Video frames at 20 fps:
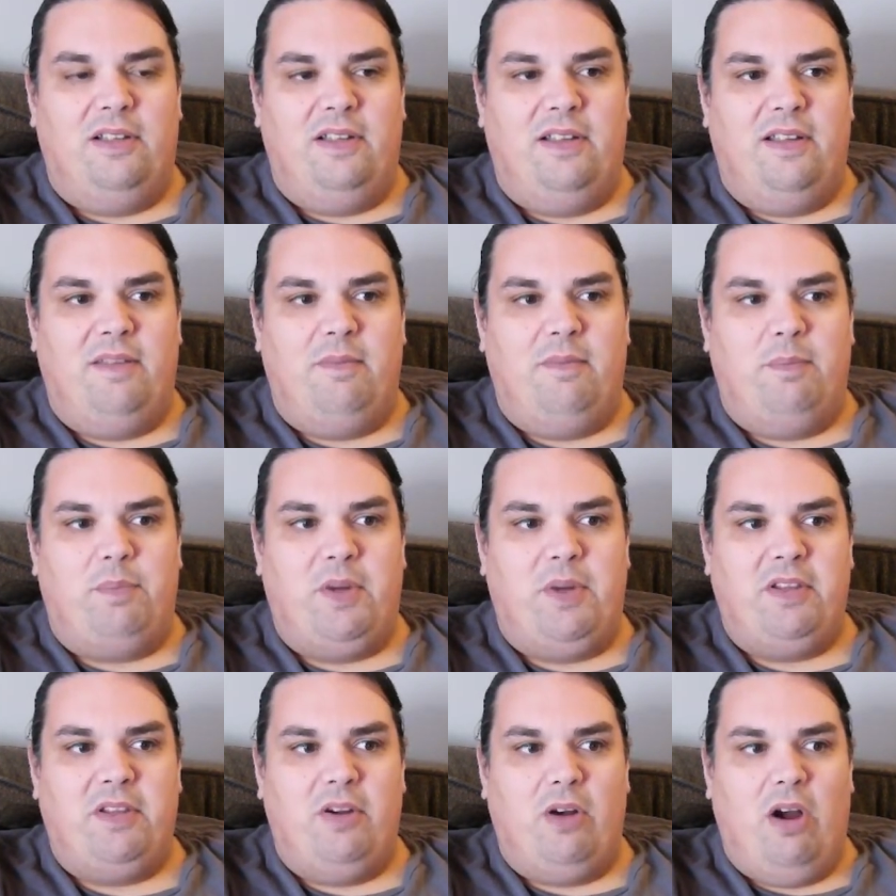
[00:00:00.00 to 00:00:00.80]

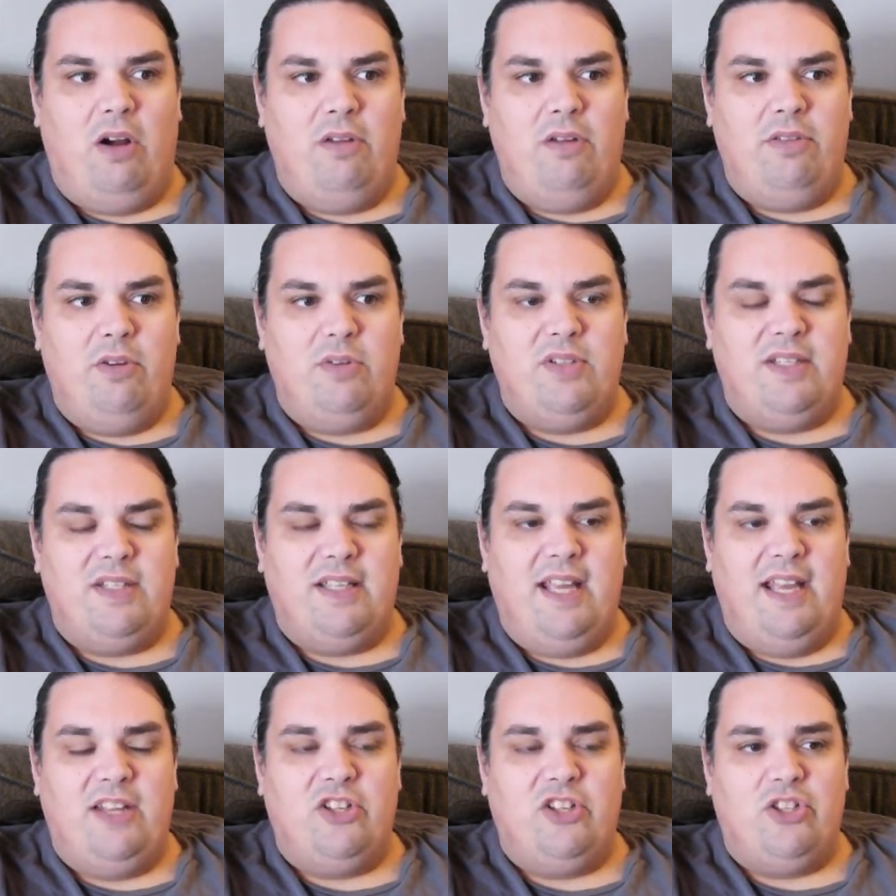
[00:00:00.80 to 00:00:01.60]
But there are those
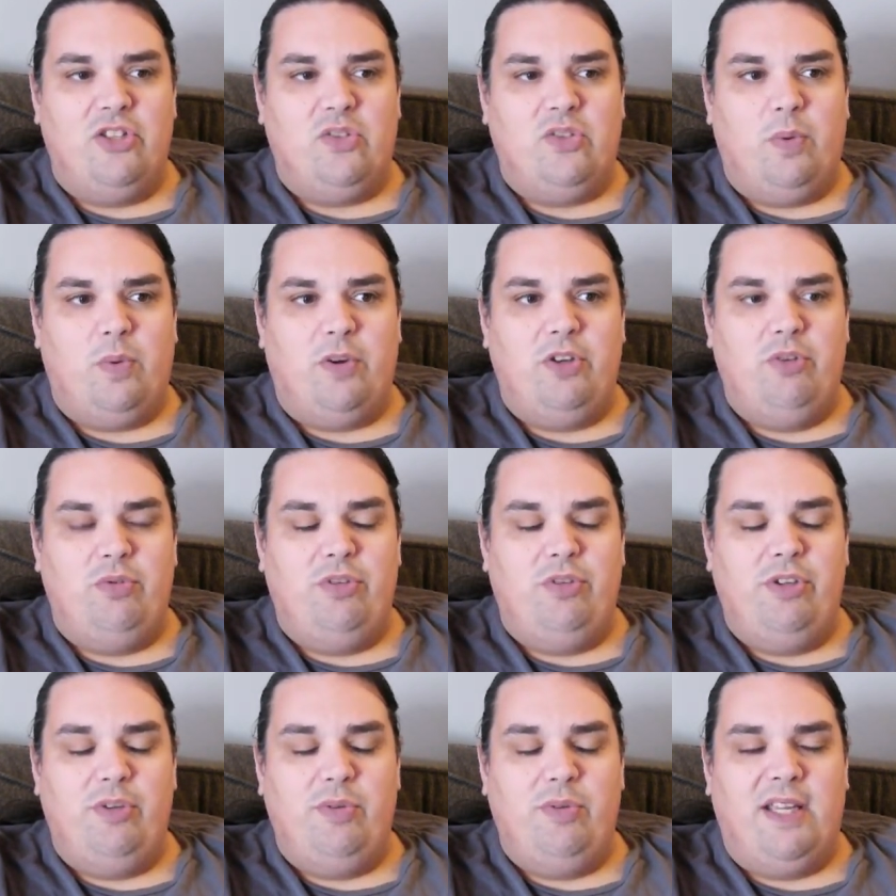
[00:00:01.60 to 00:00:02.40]
occasions where you
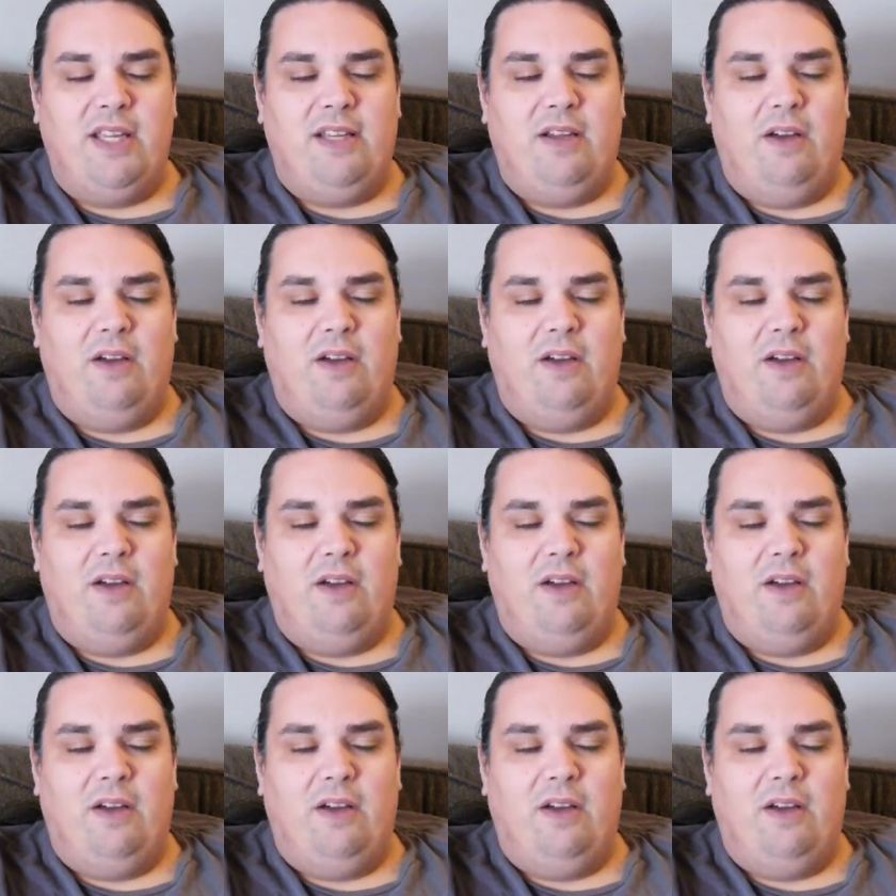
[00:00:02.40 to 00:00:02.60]
do get